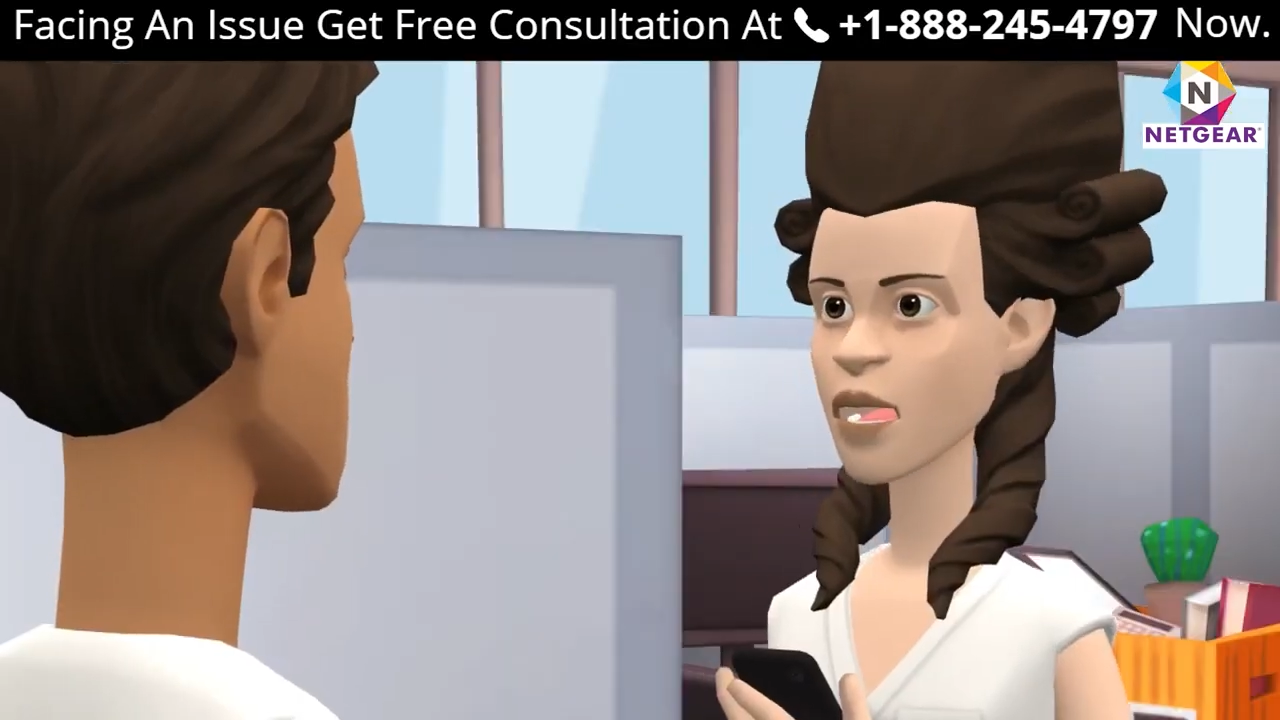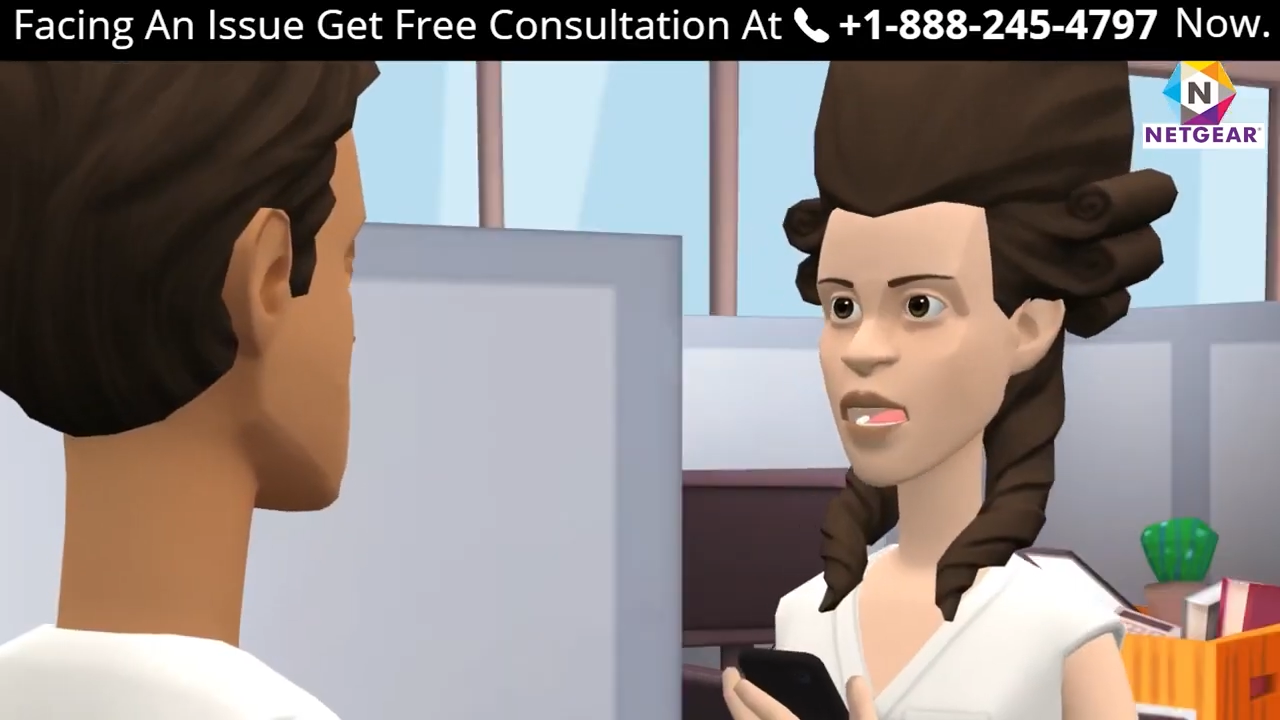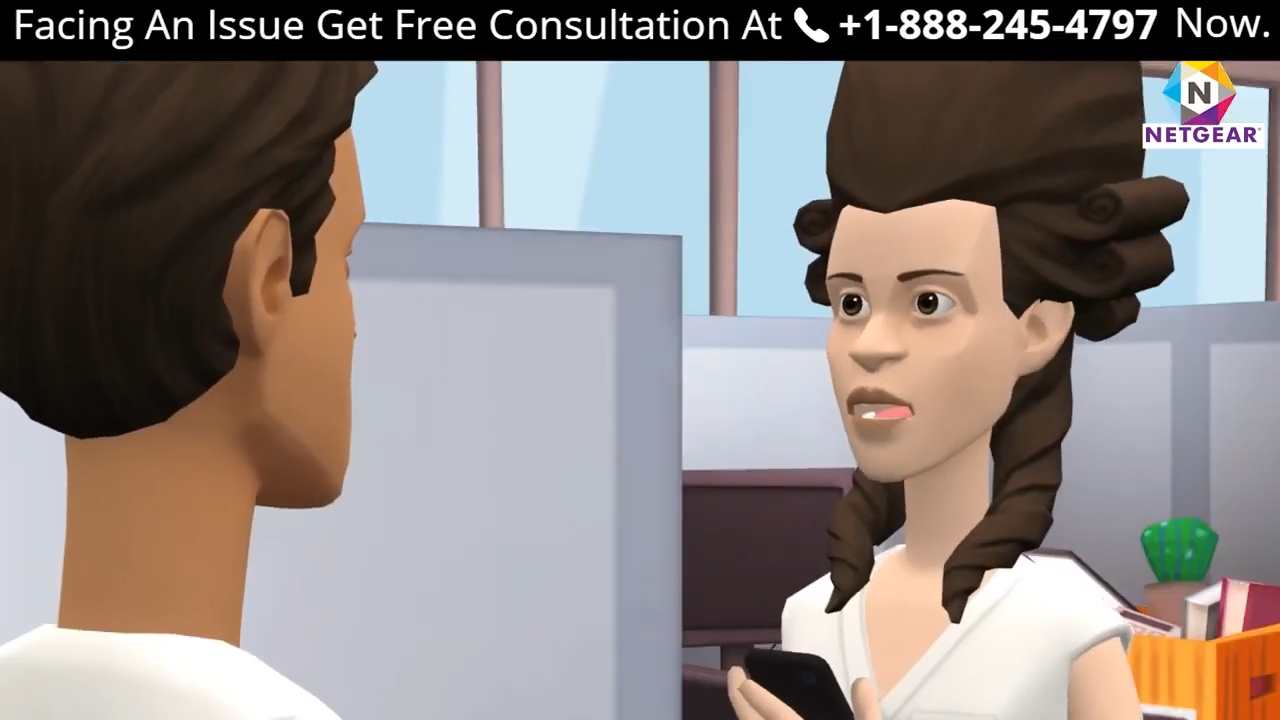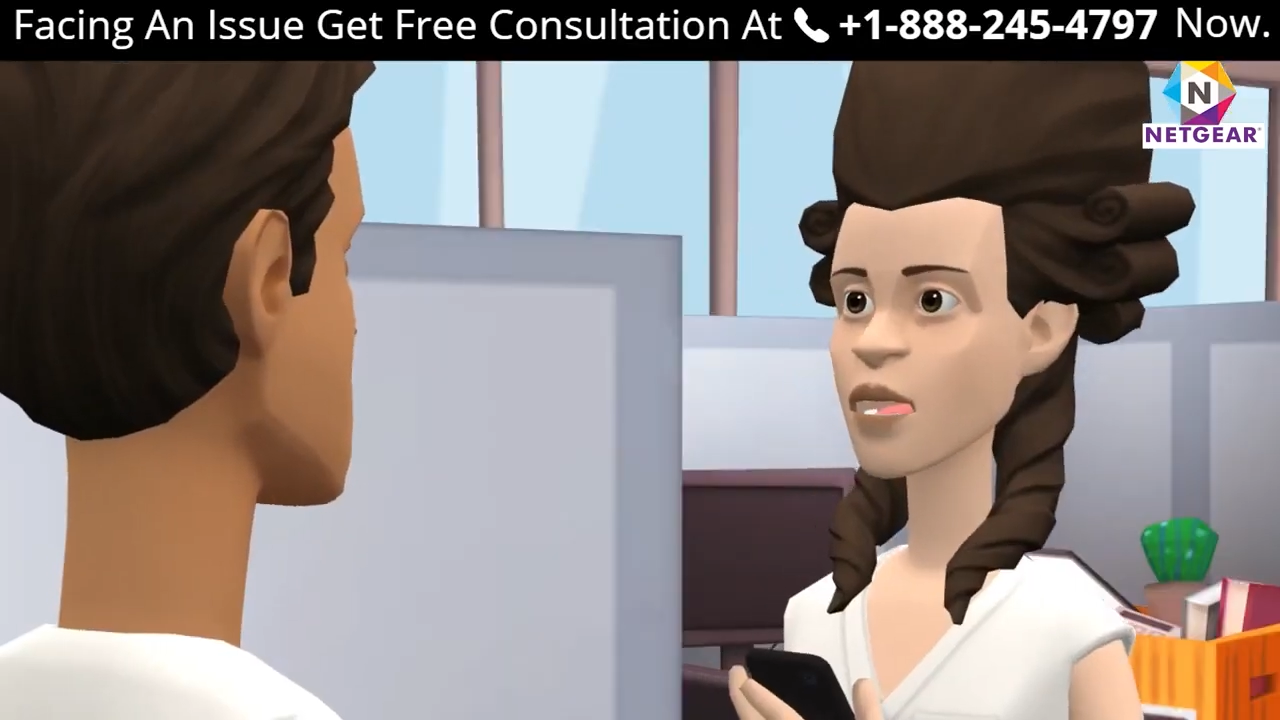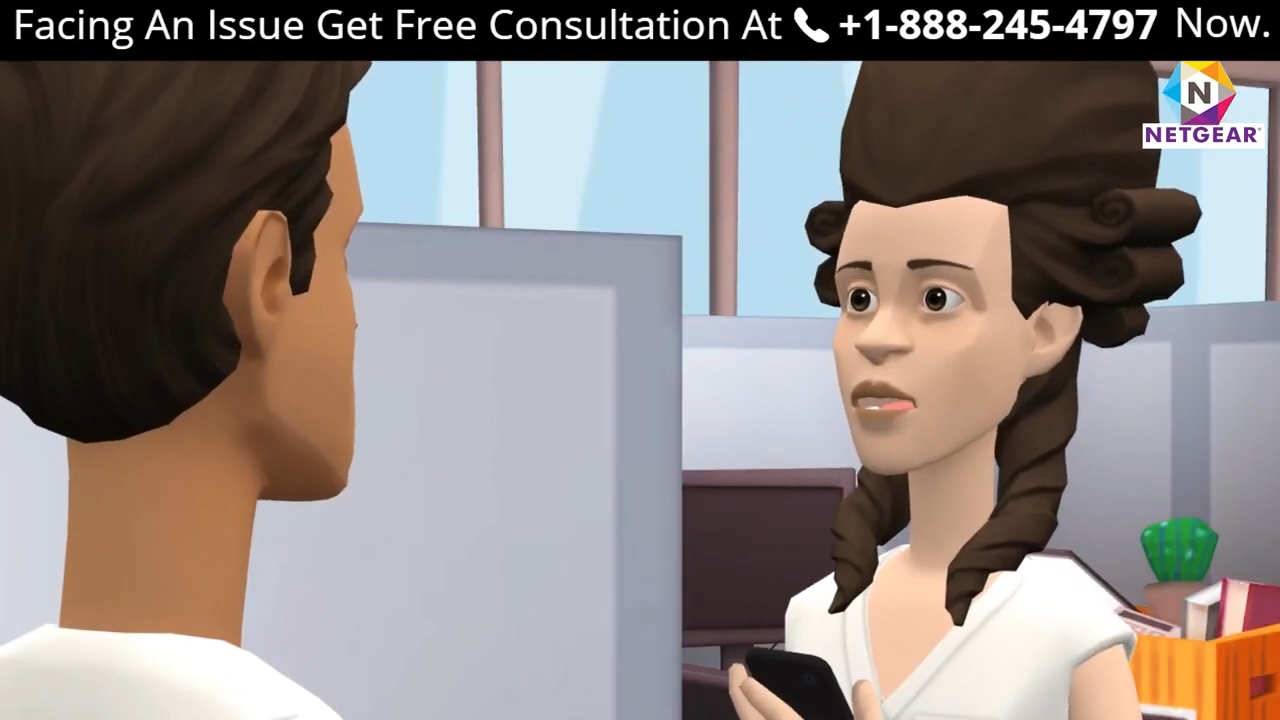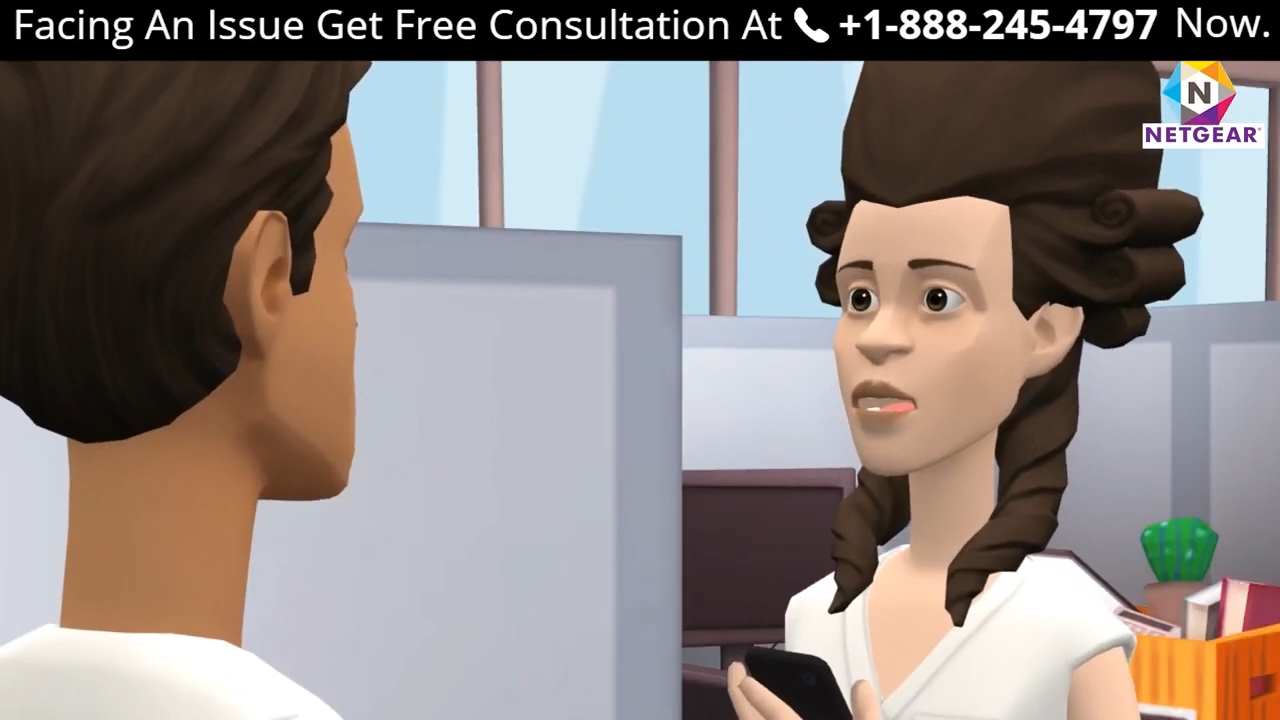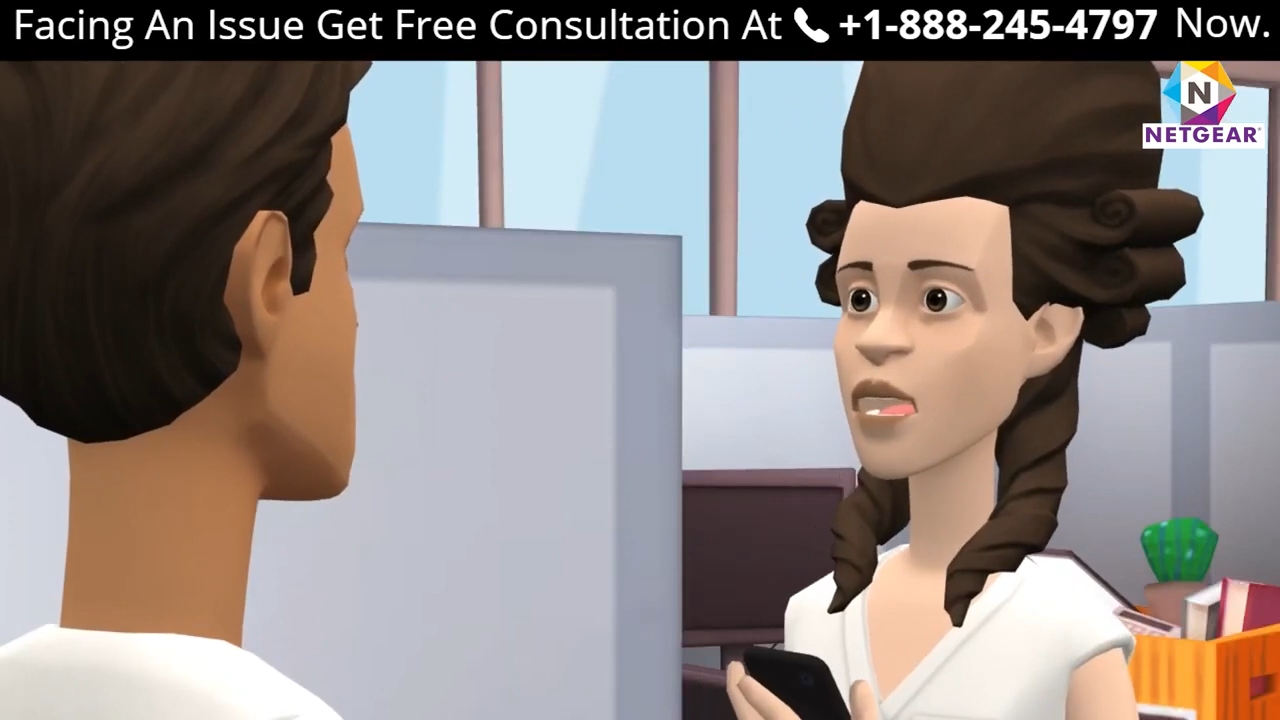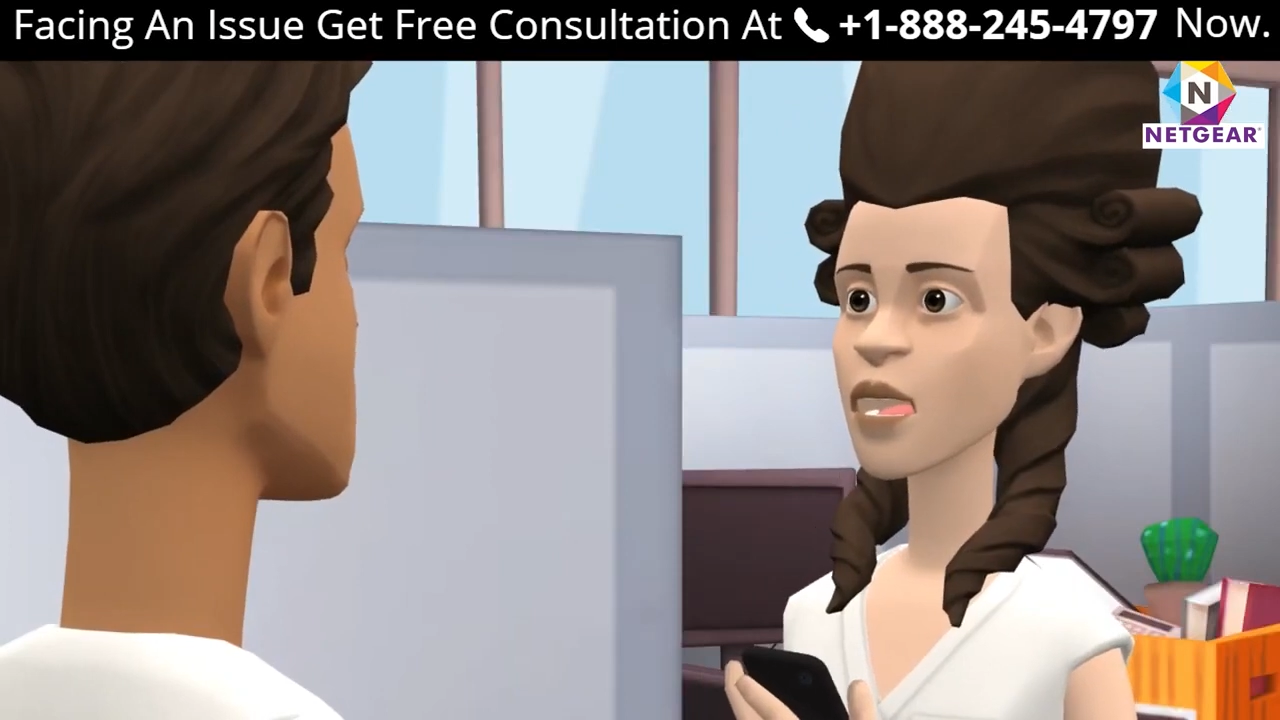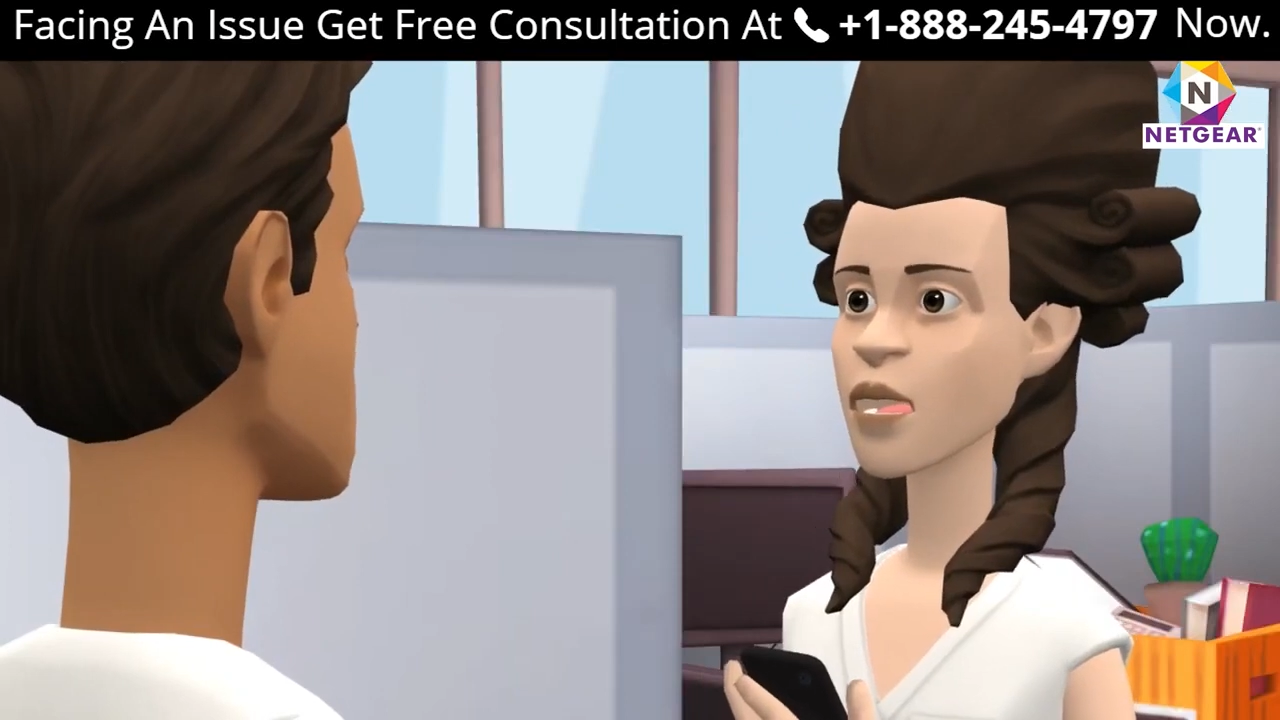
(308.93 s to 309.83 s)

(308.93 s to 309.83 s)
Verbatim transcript: Netgear Range